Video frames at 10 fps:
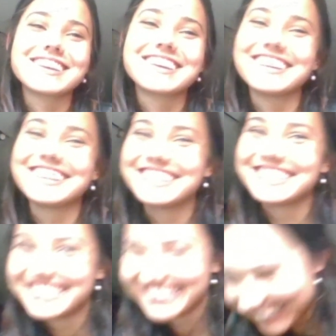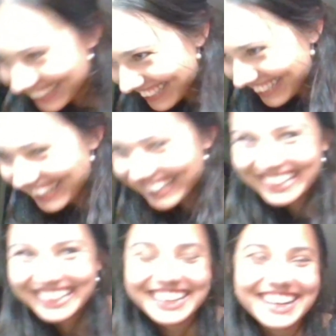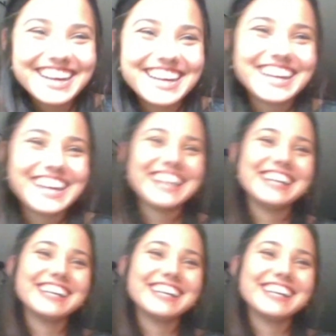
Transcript: is. Like, Maybe she does, okay?